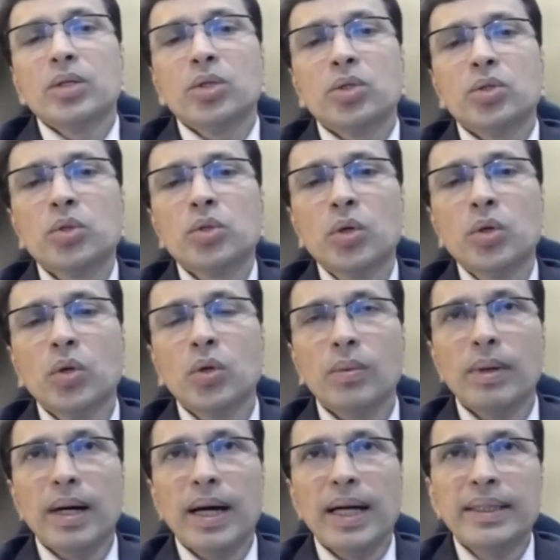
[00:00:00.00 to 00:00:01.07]

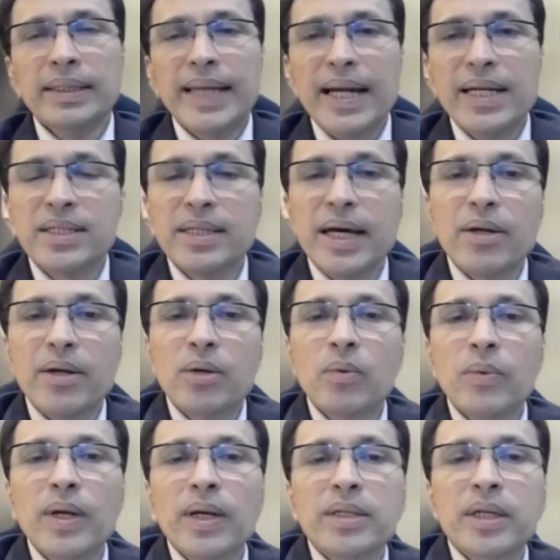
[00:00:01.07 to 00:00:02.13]
So I think that scenario
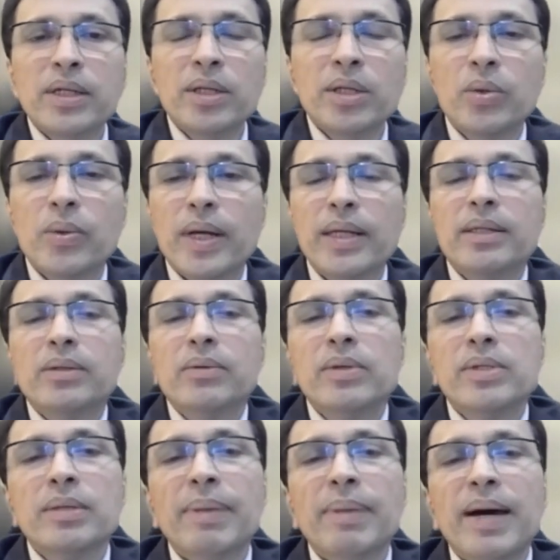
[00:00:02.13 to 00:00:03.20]
will continue, right? You'll
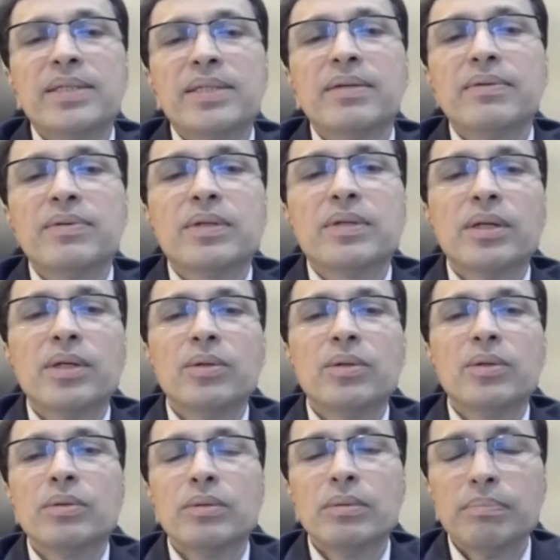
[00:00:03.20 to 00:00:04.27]
see passives
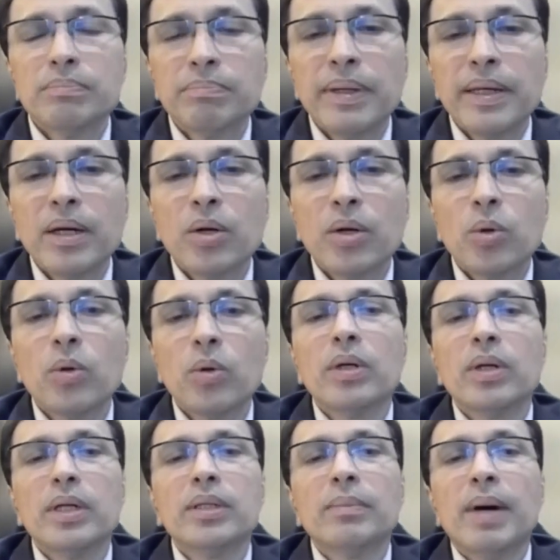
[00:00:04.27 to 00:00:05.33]
continue to play a role
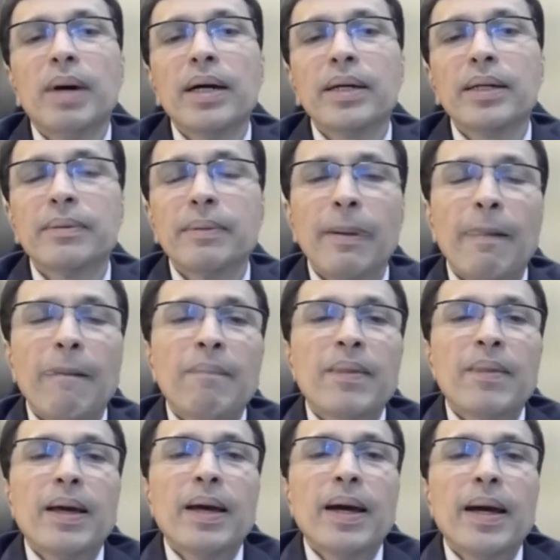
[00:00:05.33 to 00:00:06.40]
in the market.
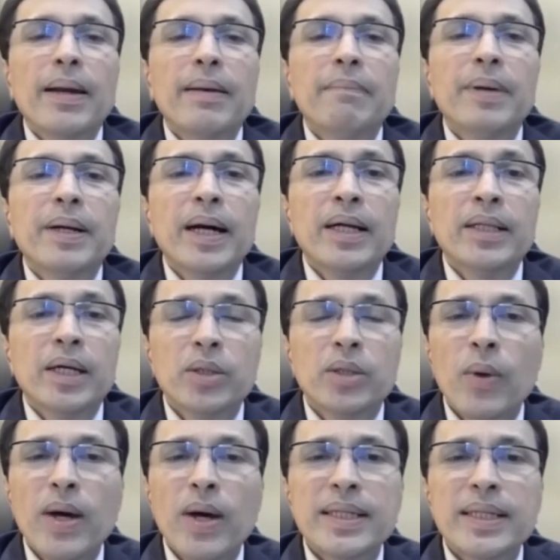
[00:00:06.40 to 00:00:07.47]
But
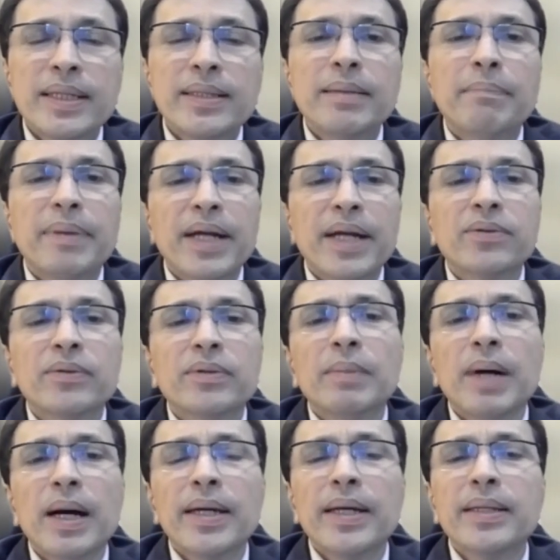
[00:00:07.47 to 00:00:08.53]
otherwise, I think the breadth of the
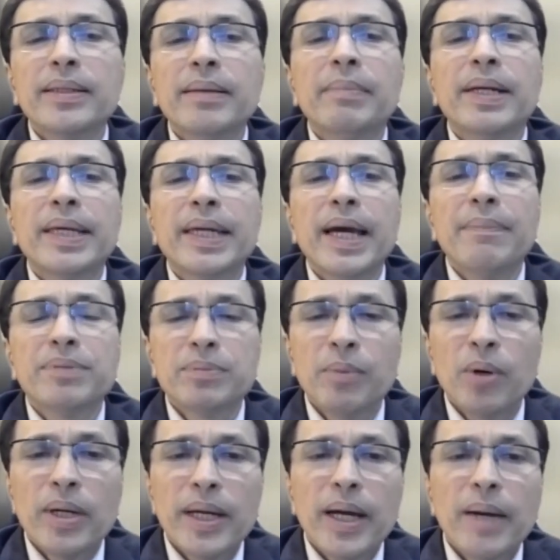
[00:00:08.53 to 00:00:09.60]
market, the mid cap,
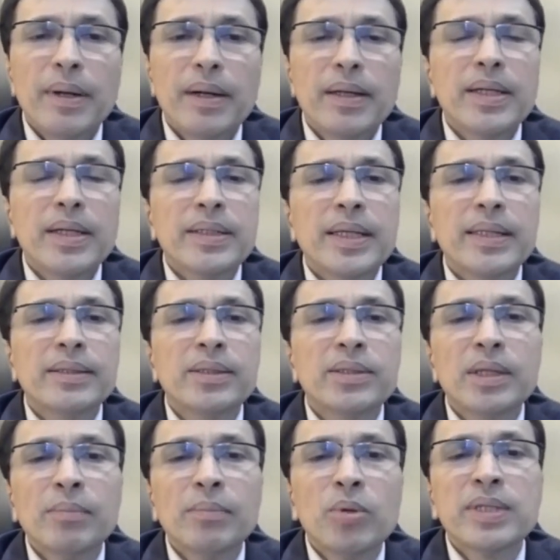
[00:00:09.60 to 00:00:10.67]
small cap allocation, and these
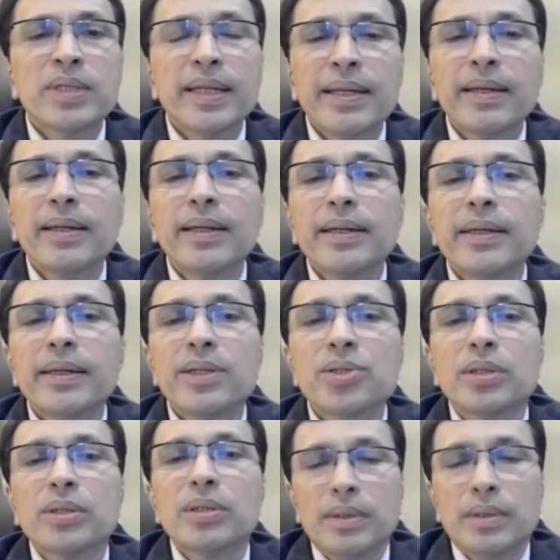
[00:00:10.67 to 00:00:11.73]
are more cyclical in
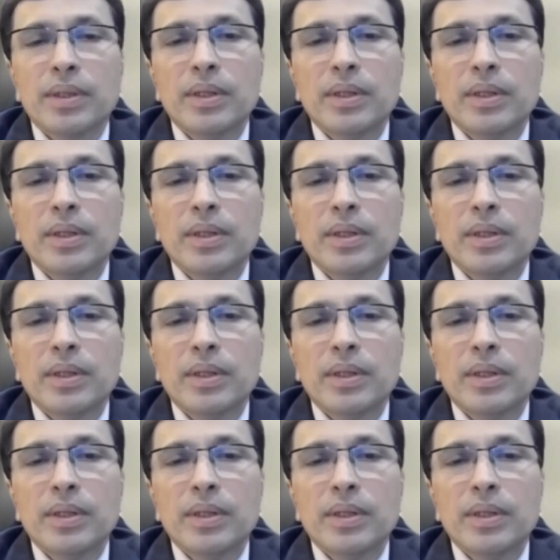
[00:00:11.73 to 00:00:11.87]
nature.